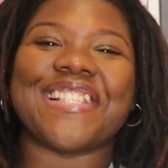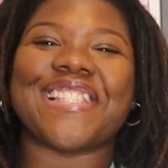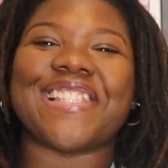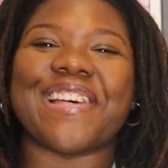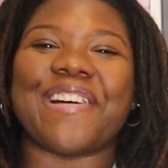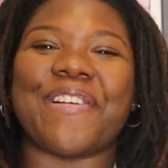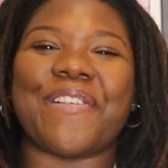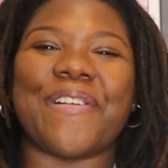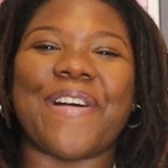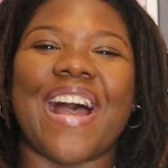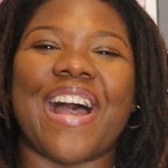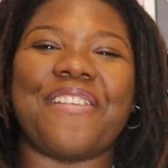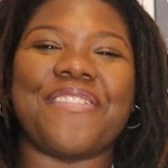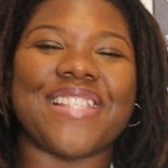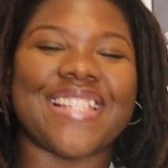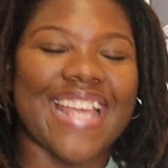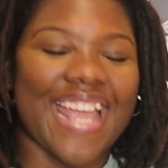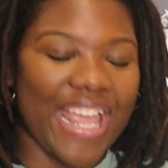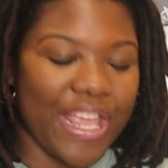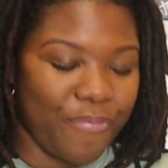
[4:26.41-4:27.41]
So I
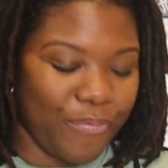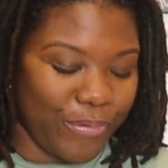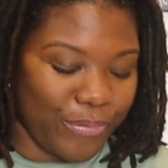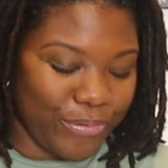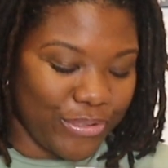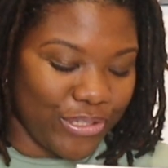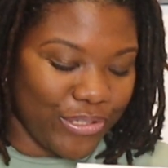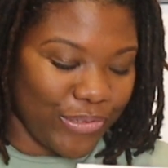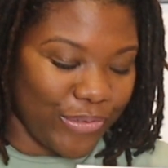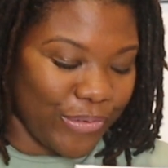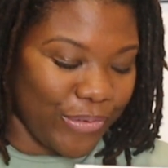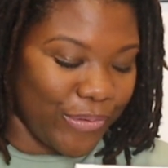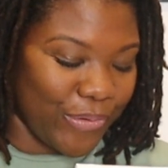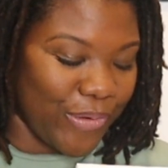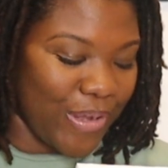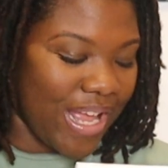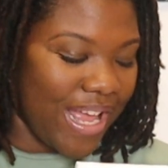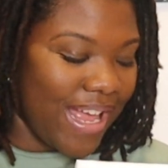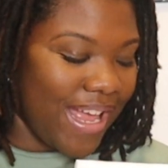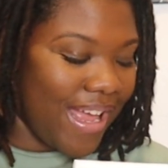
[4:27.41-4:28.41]
was able
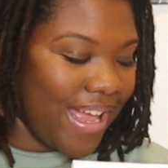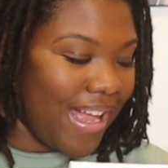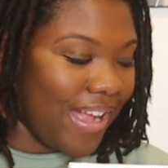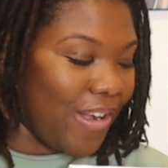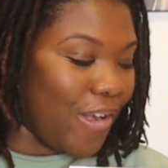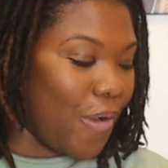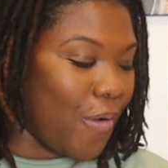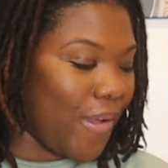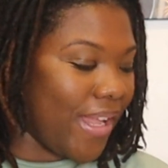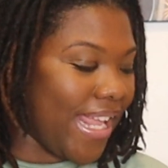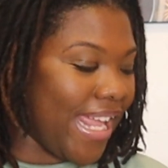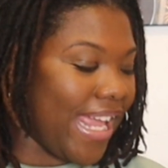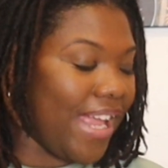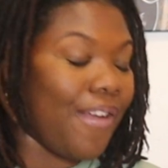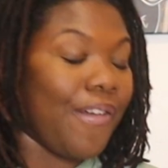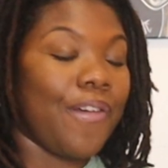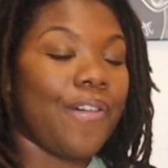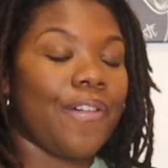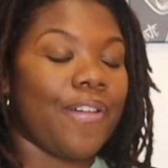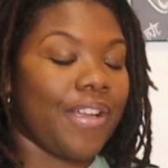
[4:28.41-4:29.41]
to go
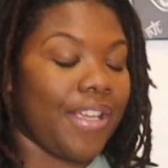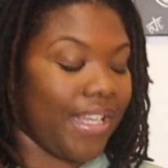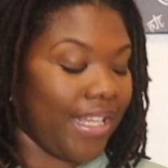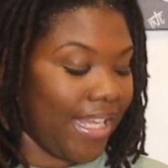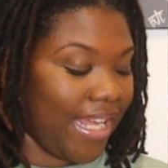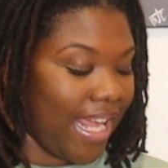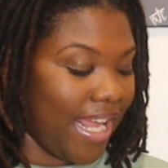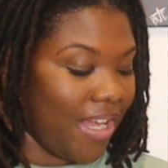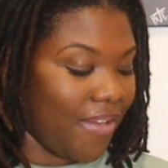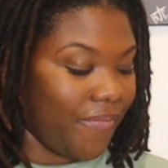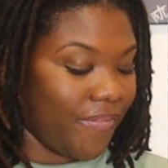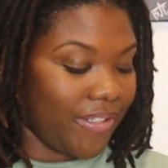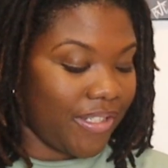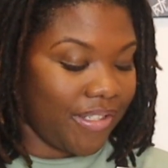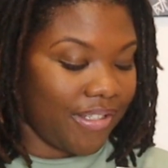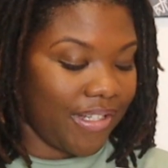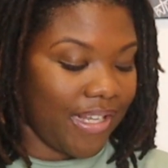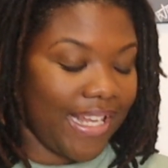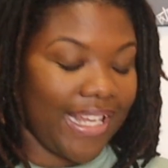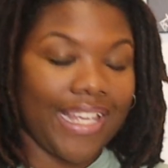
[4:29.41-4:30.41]
ahead on
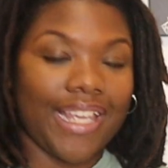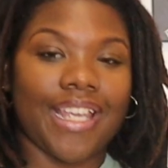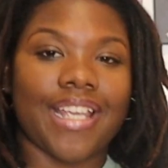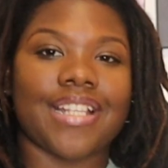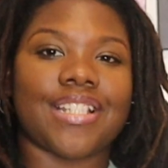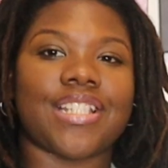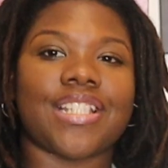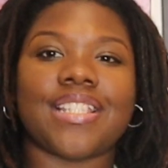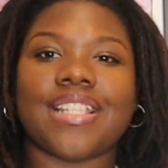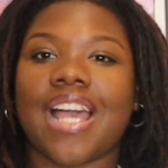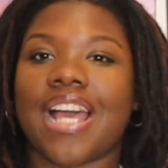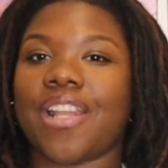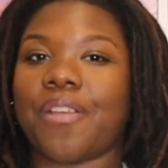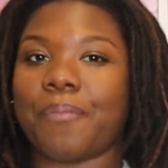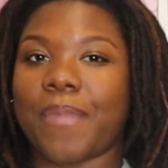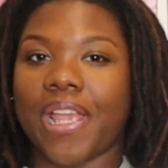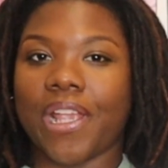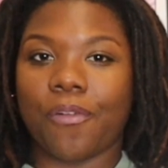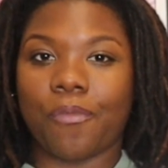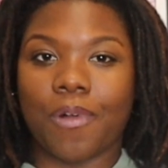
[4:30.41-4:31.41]
Canva and just kind of
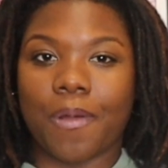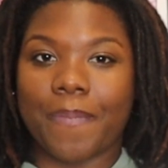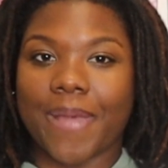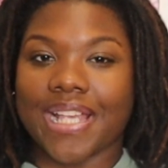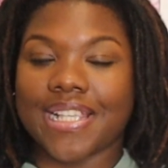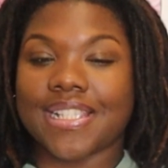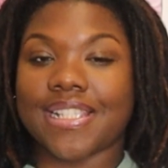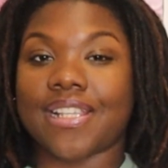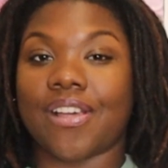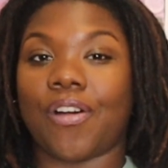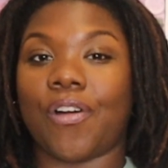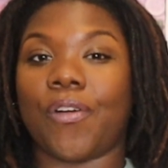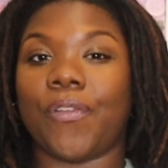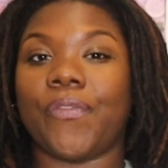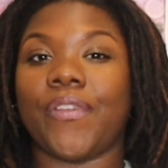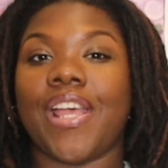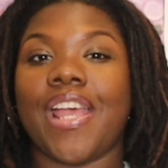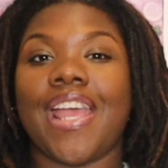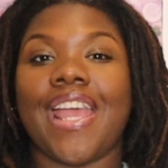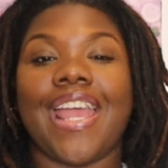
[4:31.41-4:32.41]
make one
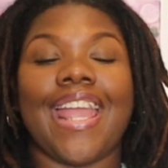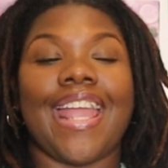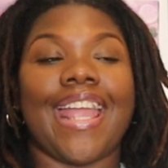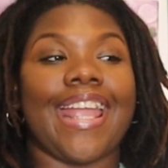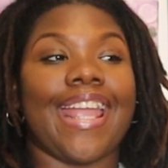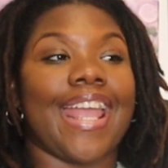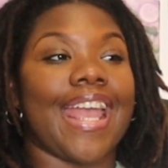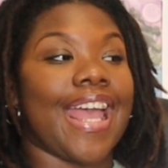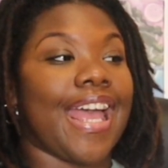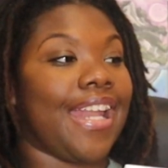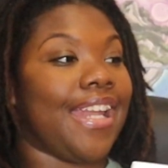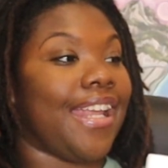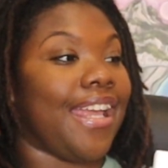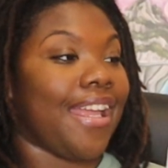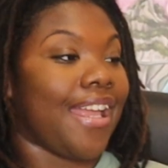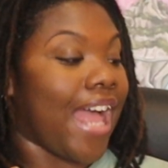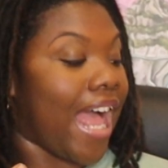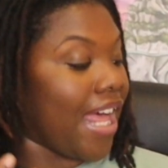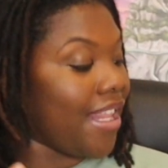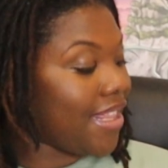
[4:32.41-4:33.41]
myself.
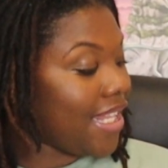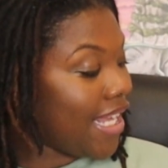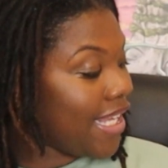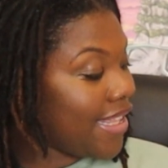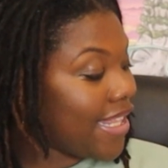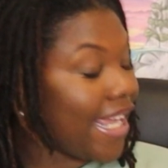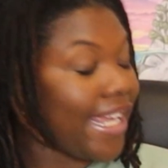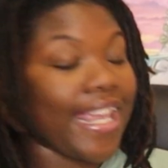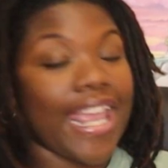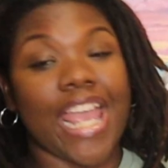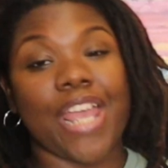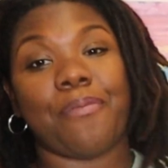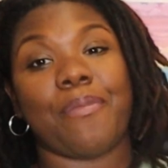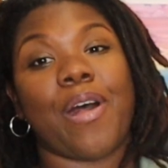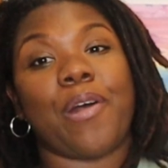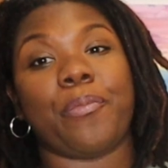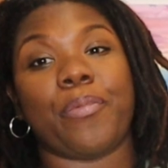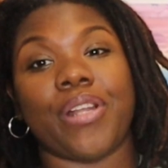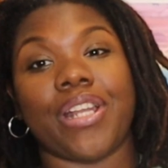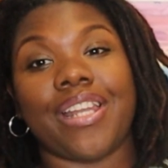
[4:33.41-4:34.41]
And I think they came
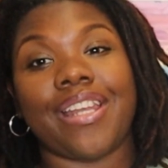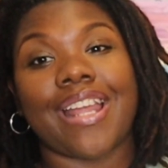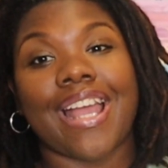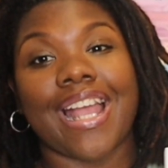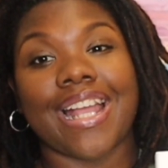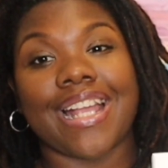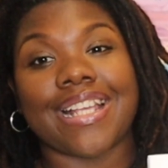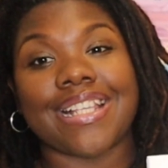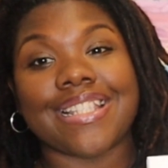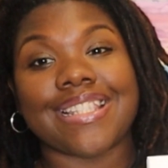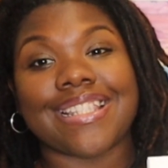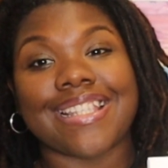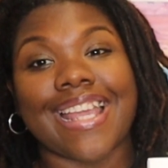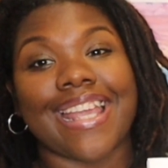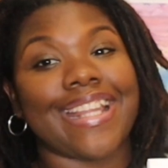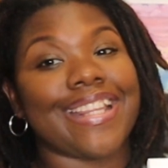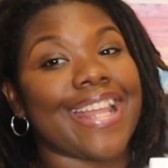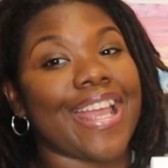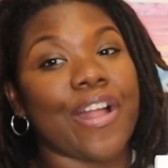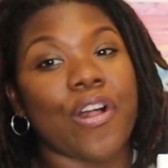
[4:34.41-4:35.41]
out pretty nice
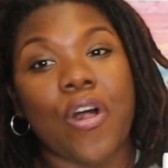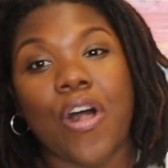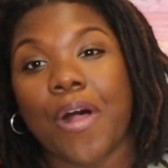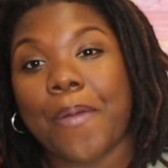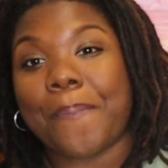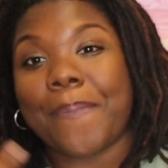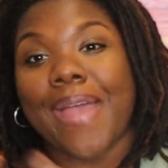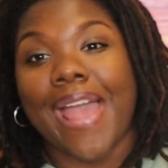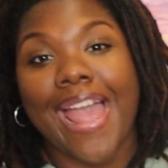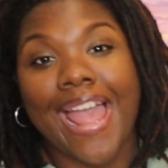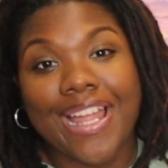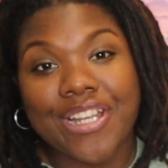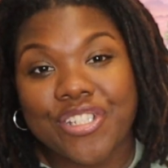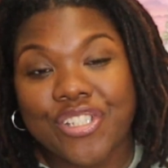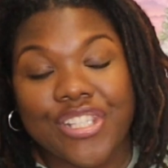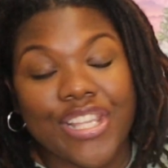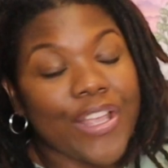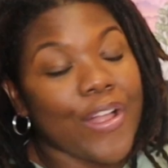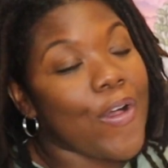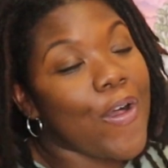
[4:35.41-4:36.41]
and they all
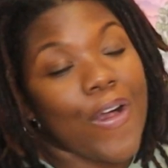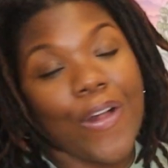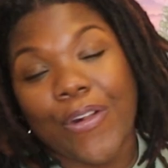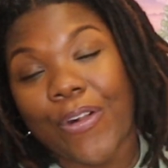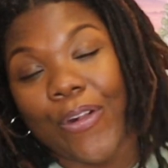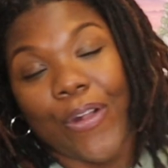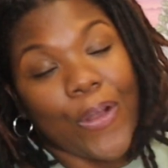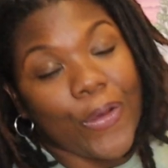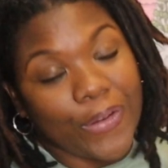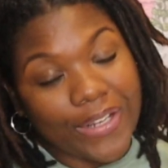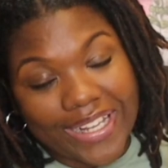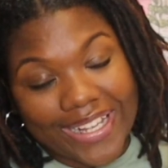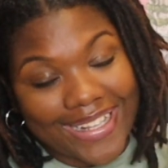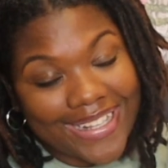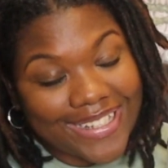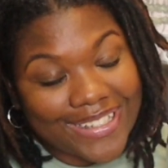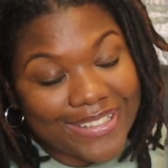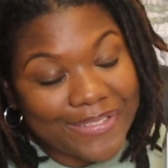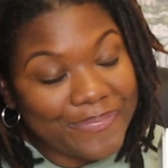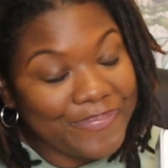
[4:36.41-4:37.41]
match. They all go
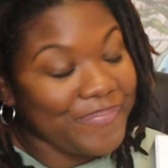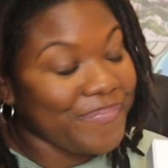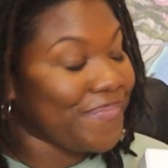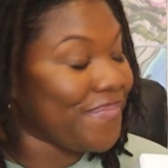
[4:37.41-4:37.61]
together.